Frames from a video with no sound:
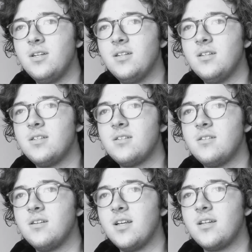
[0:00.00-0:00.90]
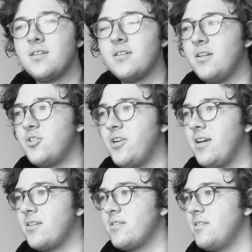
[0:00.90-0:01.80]
and it's to like
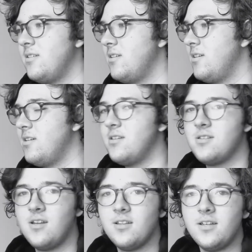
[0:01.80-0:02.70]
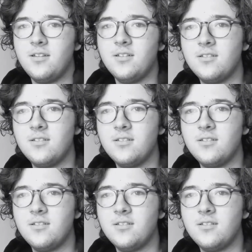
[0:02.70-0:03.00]
attract sunlight,